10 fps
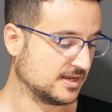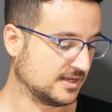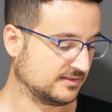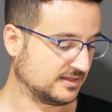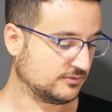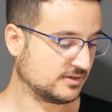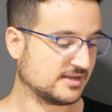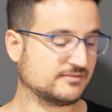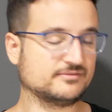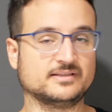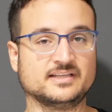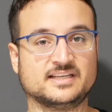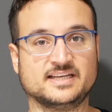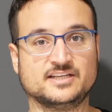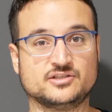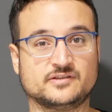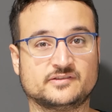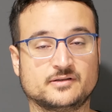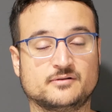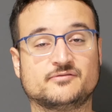And then you have the cage
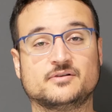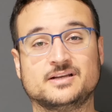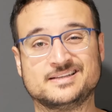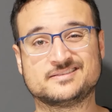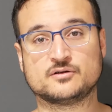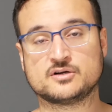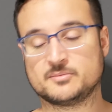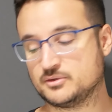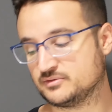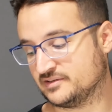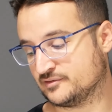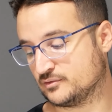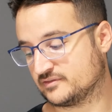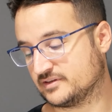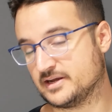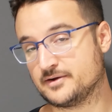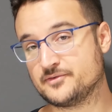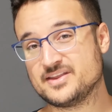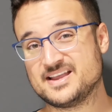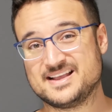itself. Let's talk about results now.